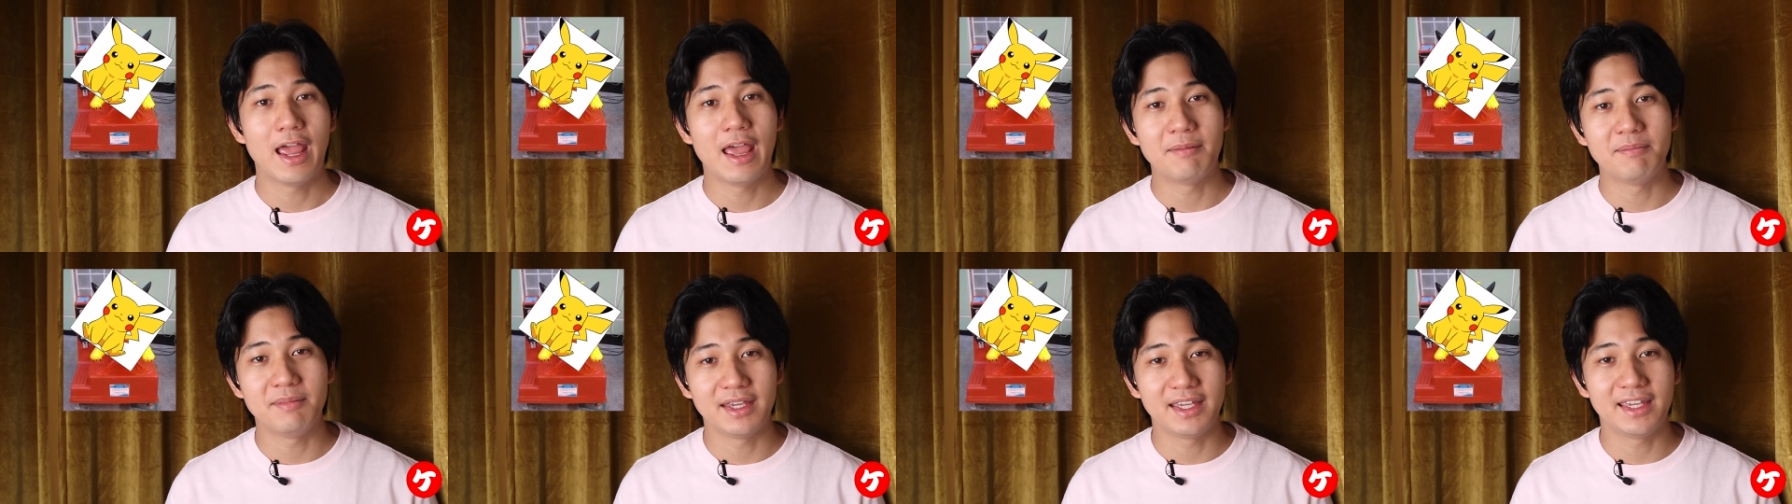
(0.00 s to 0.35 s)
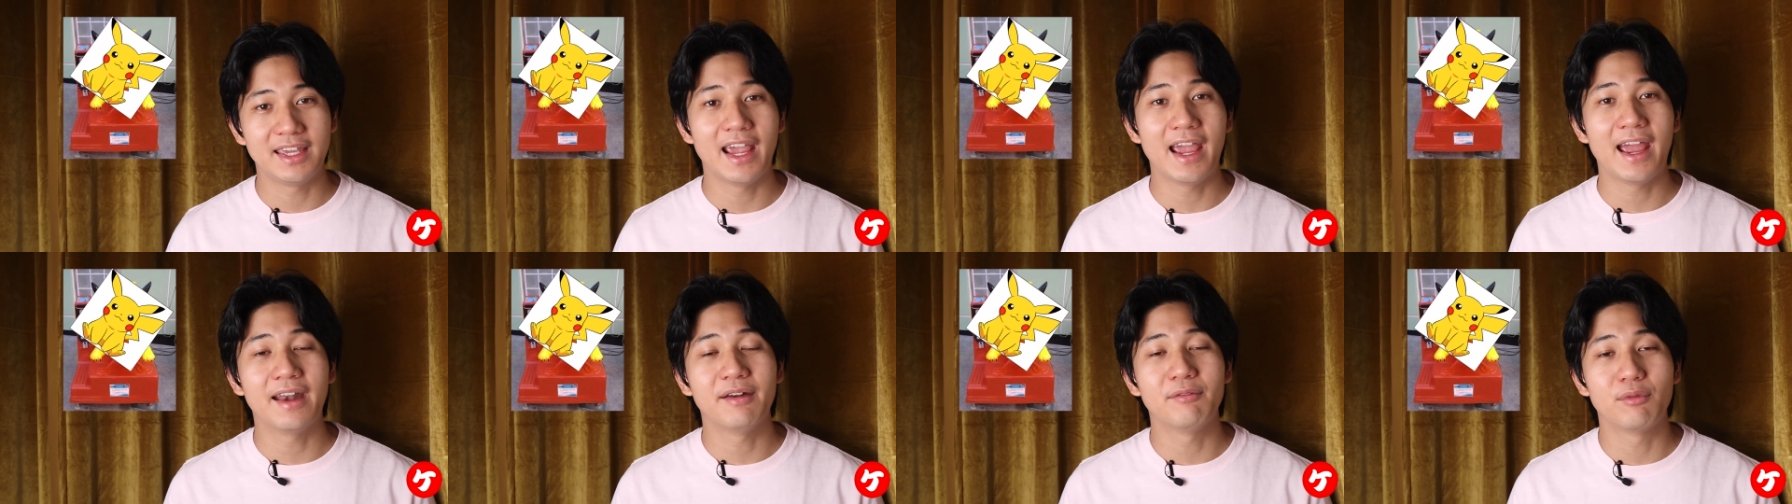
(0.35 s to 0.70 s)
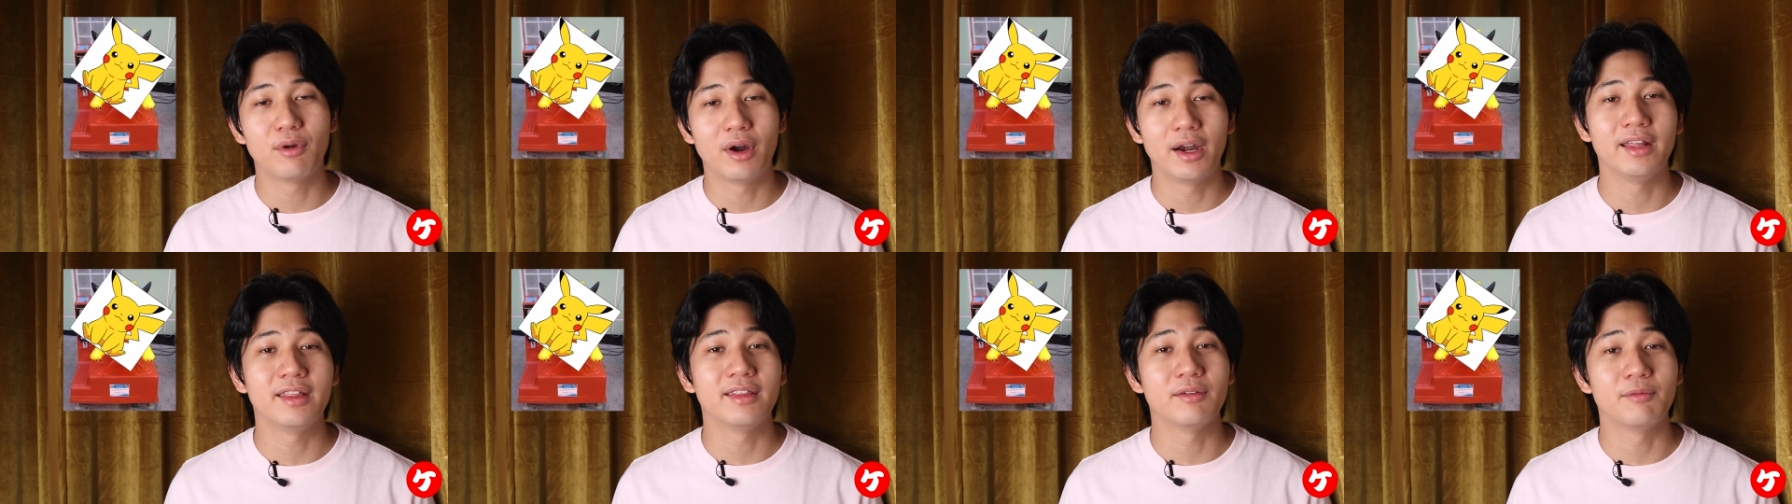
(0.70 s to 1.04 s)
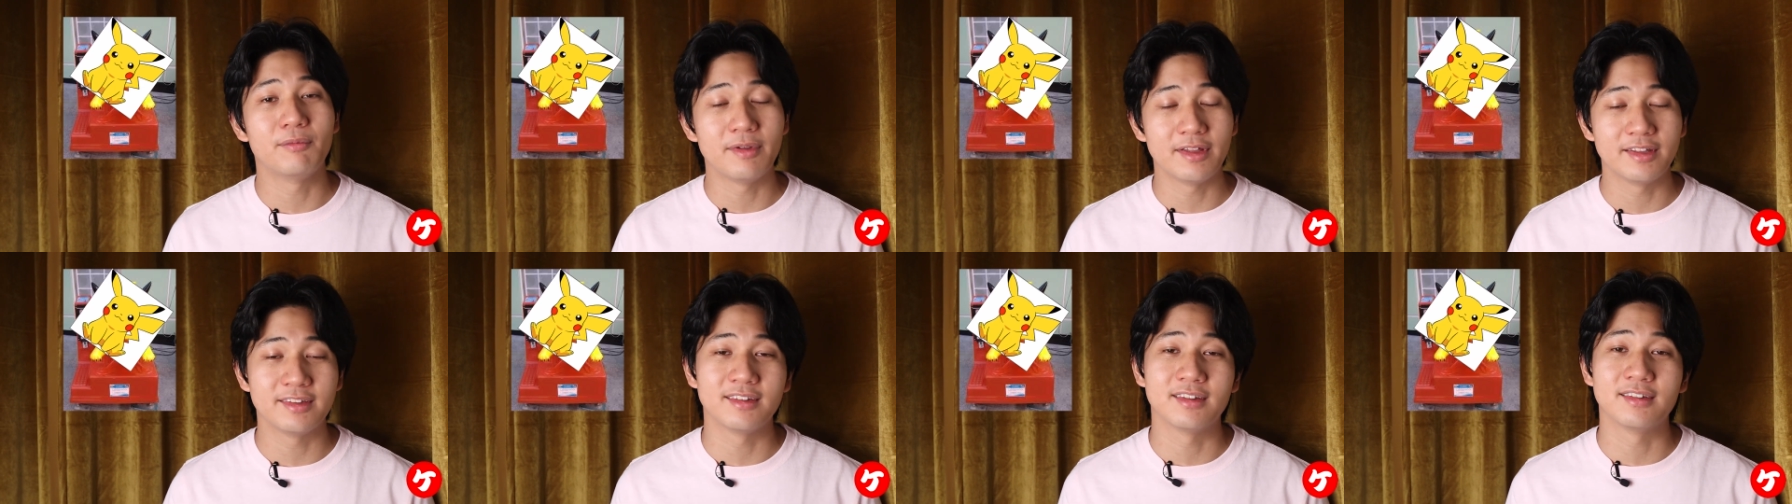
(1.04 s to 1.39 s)
and began running the
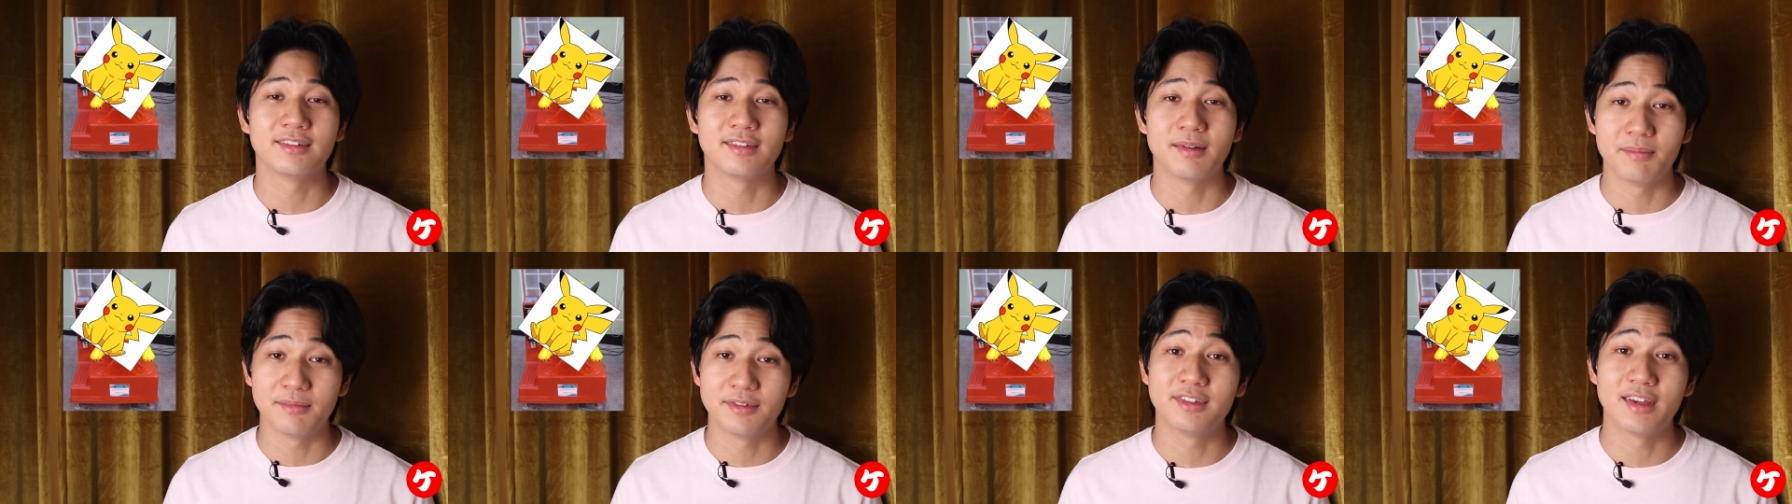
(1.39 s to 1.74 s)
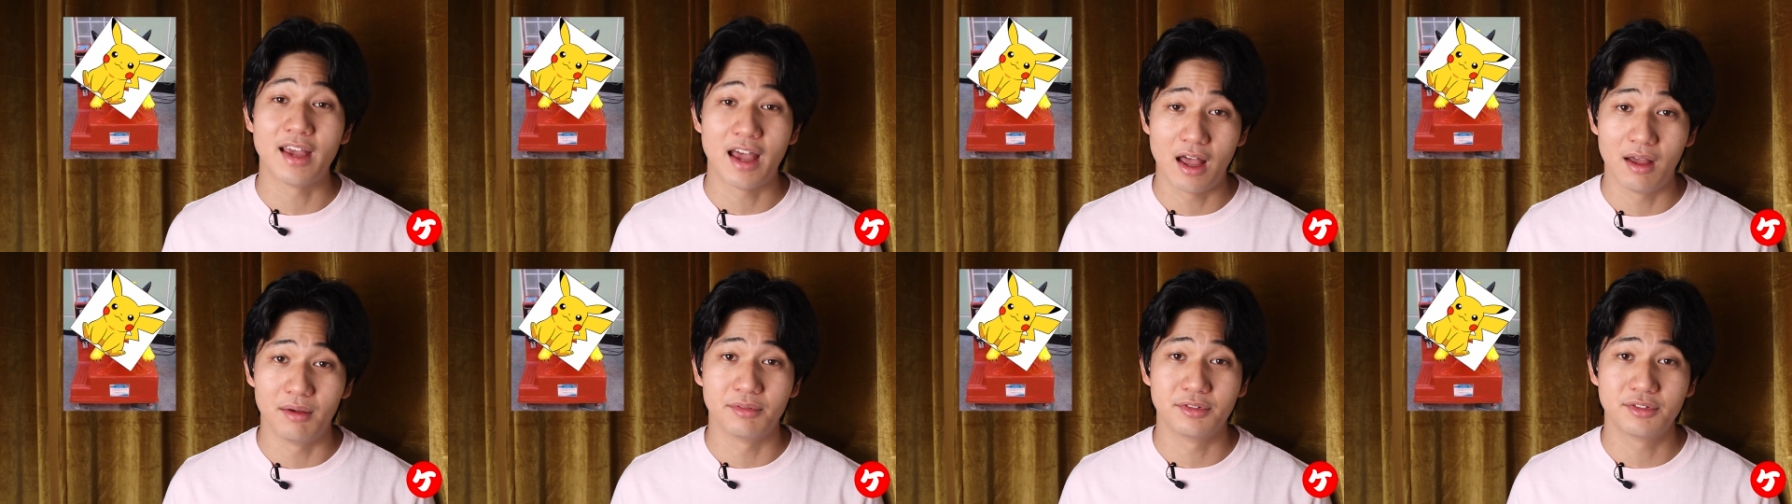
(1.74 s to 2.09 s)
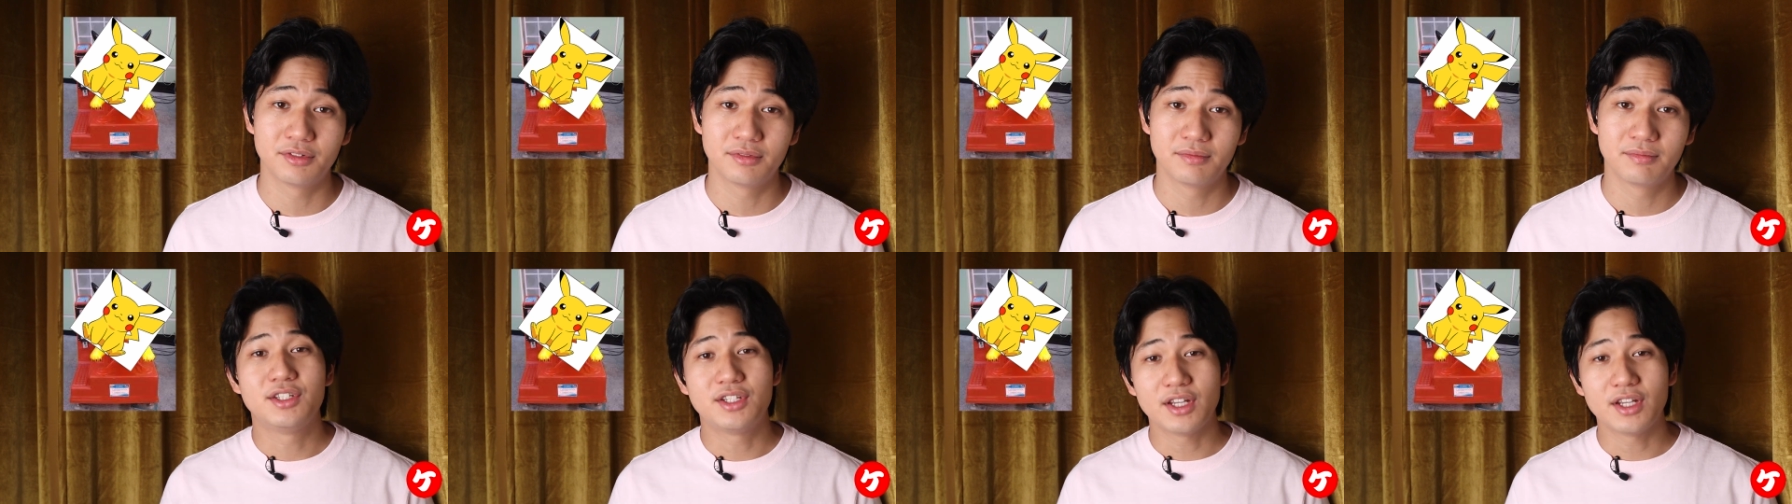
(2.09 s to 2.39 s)
business themselves.